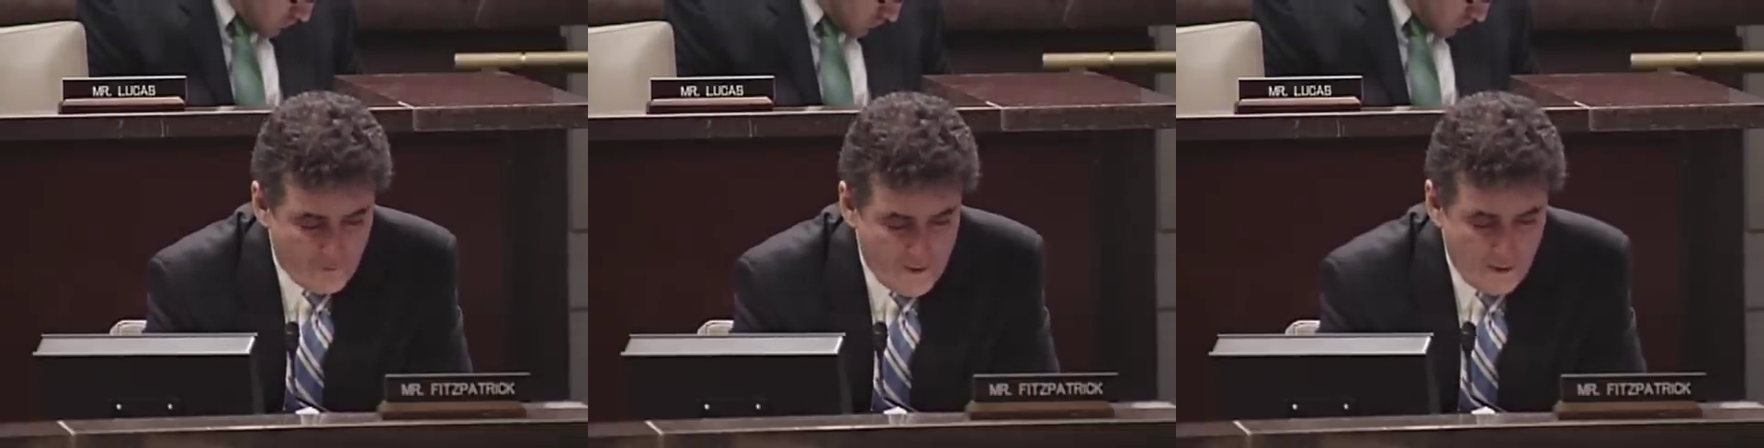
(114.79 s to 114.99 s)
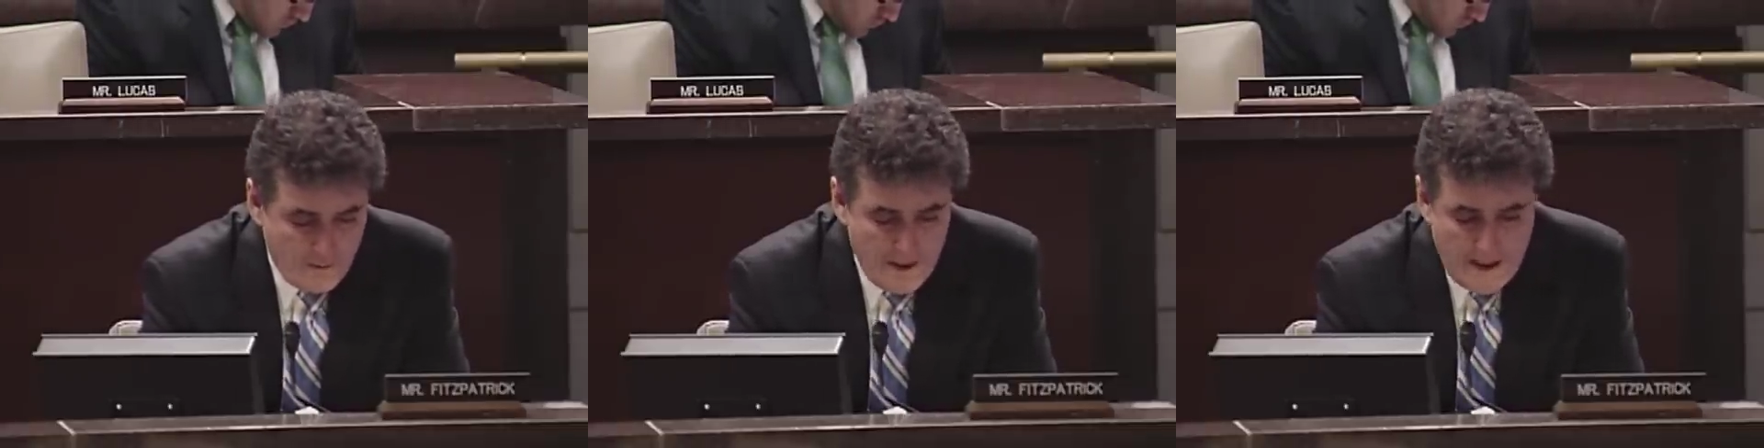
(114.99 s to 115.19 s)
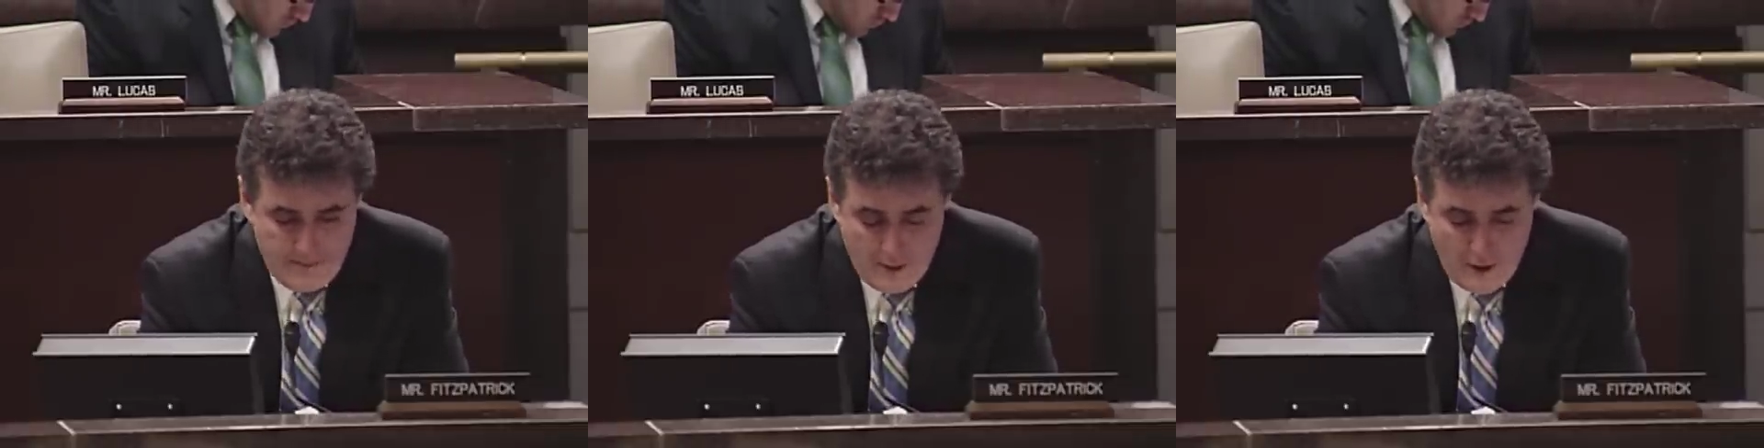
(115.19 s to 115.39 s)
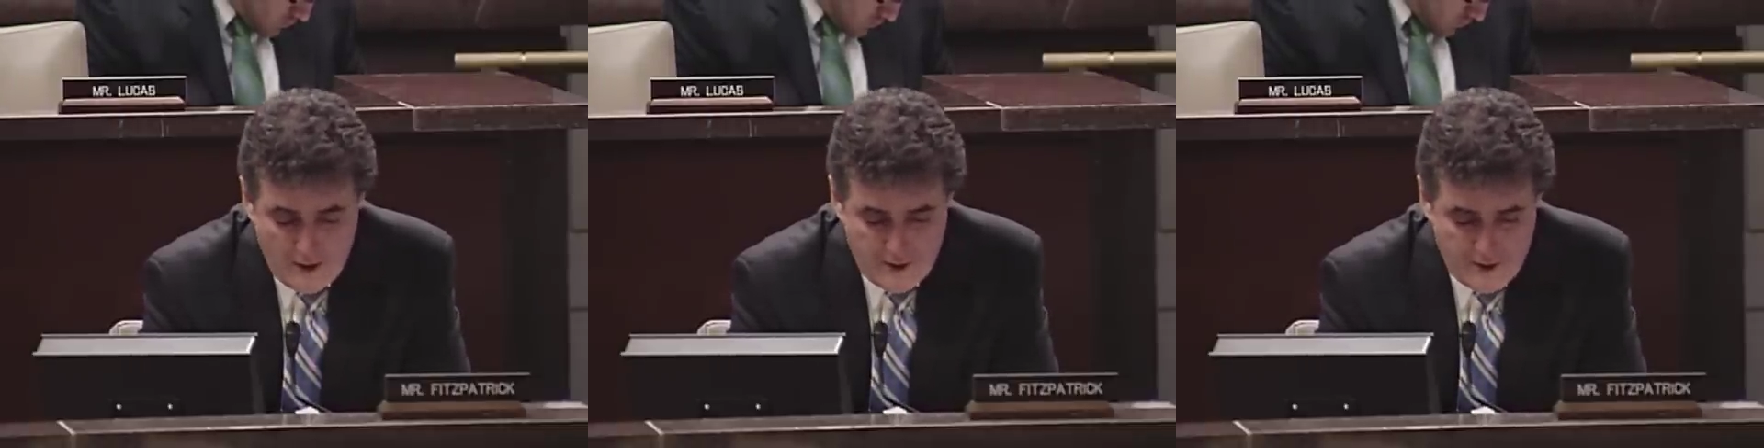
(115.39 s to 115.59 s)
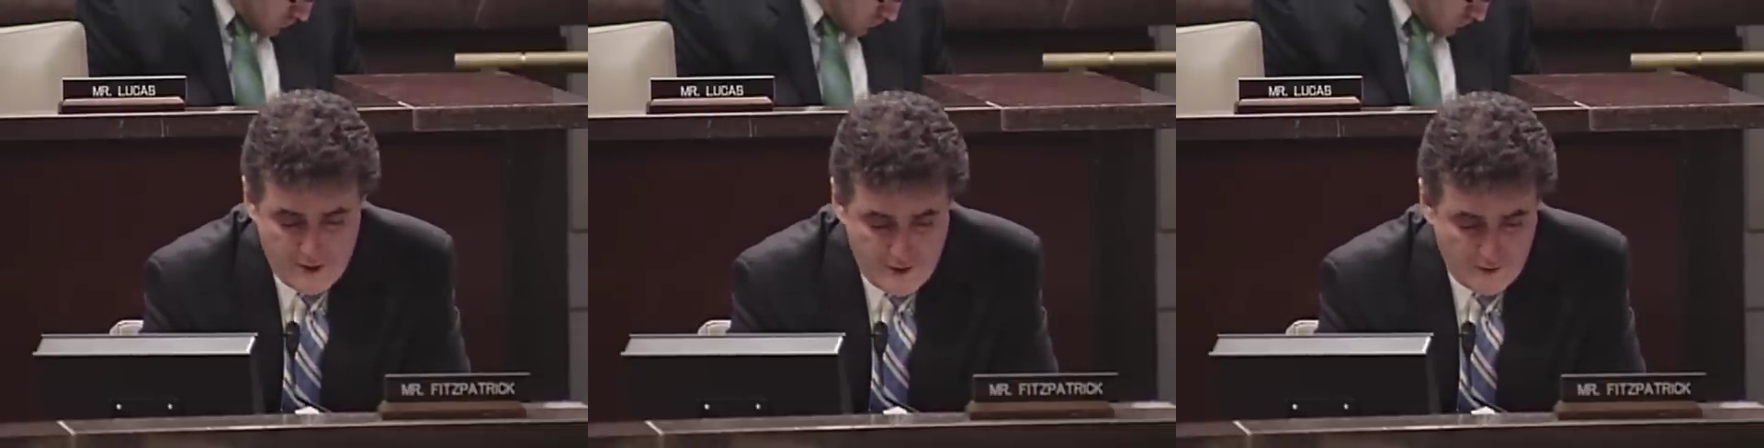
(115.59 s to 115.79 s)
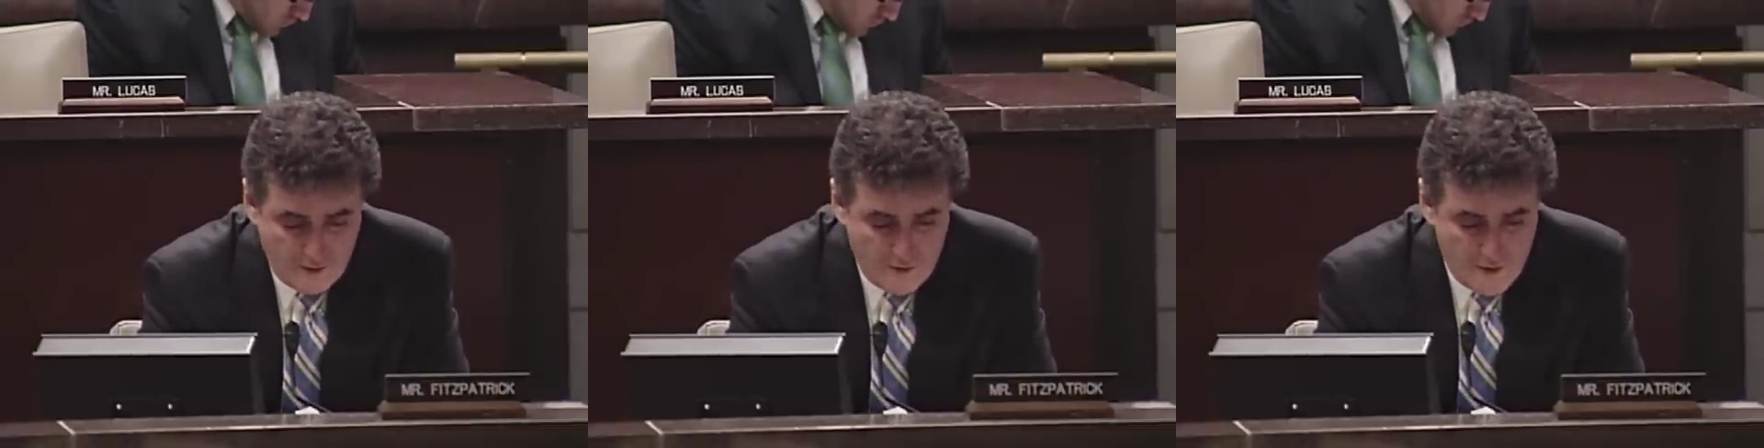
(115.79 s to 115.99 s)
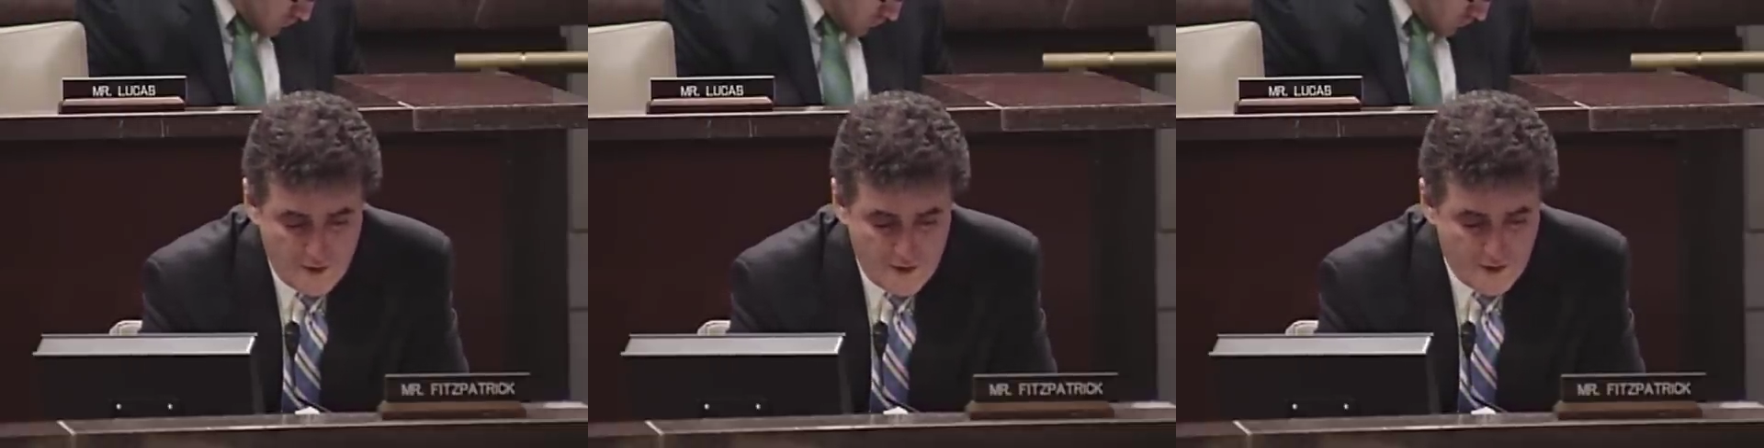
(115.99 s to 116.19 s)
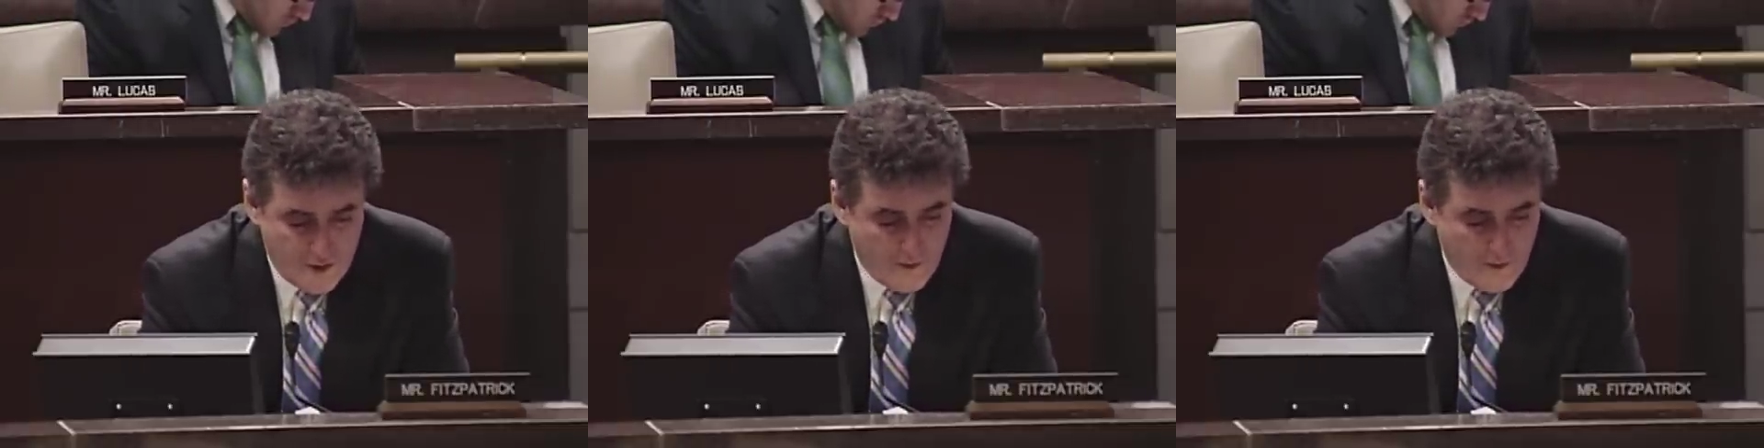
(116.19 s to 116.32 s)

real bipartisan solutions